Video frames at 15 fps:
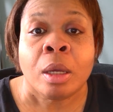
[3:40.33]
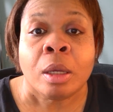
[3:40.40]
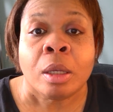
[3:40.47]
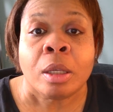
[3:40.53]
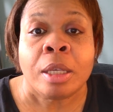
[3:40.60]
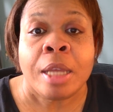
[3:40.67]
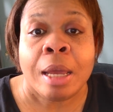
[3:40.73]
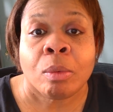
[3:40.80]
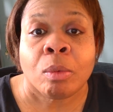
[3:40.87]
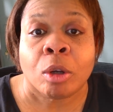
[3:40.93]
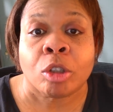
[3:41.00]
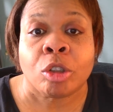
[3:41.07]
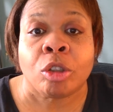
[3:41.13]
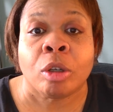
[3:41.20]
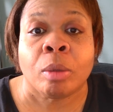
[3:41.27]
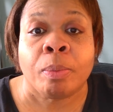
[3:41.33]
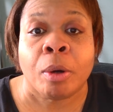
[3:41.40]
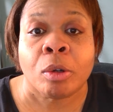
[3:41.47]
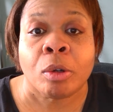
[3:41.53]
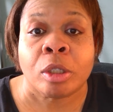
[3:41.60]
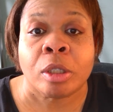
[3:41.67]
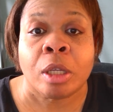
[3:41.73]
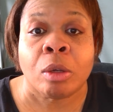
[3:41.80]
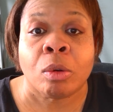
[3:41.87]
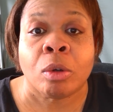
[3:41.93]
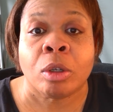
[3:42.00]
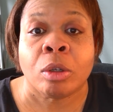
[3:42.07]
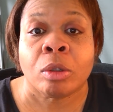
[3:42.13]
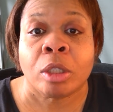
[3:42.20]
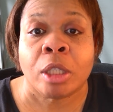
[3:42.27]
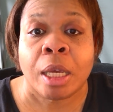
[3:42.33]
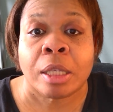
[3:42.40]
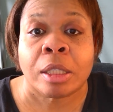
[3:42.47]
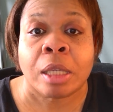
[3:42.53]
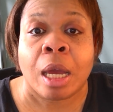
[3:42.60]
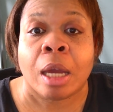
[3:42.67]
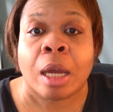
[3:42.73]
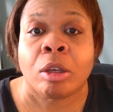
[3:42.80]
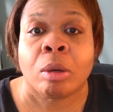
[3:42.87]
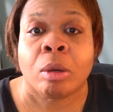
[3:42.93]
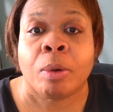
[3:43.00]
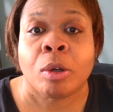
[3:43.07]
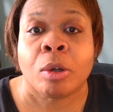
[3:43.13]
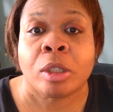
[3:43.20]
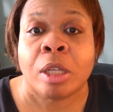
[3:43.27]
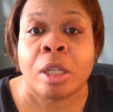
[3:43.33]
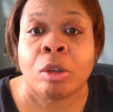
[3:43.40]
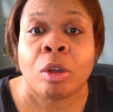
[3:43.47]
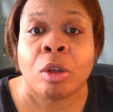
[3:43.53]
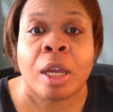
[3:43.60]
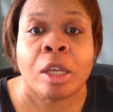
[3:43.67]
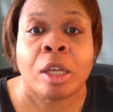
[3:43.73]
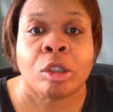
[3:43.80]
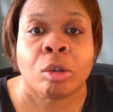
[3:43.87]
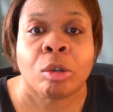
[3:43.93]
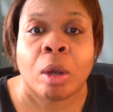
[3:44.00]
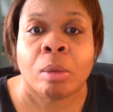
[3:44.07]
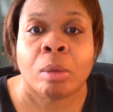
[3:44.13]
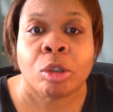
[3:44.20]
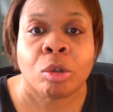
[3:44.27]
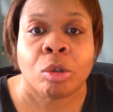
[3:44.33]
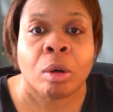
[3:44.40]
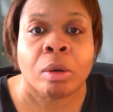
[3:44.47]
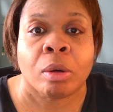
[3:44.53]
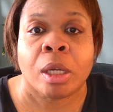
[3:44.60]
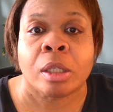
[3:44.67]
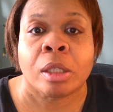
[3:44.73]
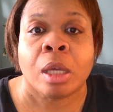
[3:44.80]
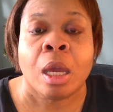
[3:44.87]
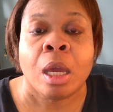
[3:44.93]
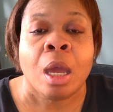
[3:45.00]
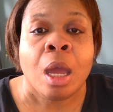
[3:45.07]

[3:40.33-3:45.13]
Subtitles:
networks. You're posting it on your TikTok, you're posting it in your Instagram stories,